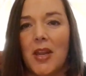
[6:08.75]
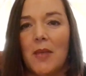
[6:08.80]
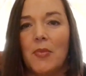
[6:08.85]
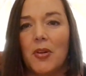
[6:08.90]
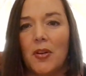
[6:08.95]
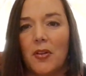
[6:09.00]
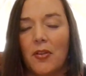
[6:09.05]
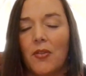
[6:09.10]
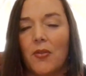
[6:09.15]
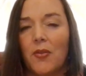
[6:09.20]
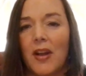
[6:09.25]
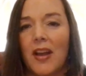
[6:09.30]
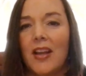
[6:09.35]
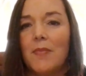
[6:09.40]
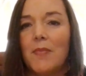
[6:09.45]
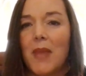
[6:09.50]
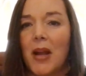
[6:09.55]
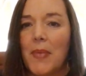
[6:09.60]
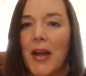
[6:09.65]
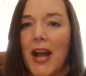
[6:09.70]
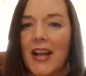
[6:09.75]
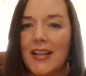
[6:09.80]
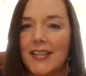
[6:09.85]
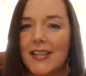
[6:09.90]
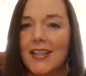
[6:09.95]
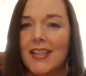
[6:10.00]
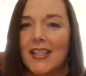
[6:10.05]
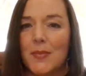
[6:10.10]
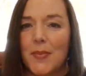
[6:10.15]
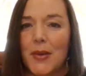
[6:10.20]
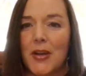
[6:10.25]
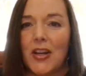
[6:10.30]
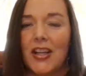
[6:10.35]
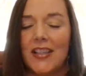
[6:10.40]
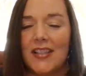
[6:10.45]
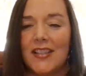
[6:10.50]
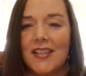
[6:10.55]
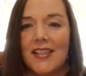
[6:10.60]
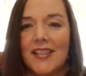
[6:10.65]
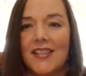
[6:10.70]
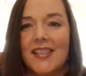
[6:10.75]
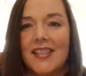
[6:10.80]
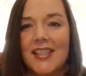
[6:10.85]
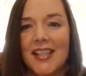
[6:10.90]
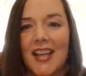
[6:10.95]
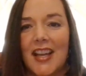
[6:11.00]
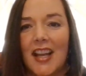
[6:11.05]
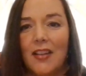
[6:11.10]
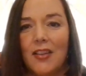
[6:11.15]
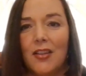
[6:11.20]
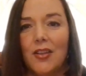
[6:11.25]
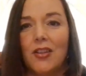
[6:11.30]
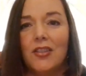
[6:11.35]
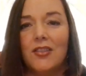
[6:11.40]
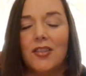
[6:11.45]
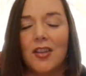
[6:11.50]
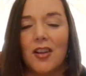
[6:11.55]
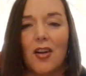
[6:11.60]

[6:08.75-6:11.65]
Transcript: be able to thread my past experiences together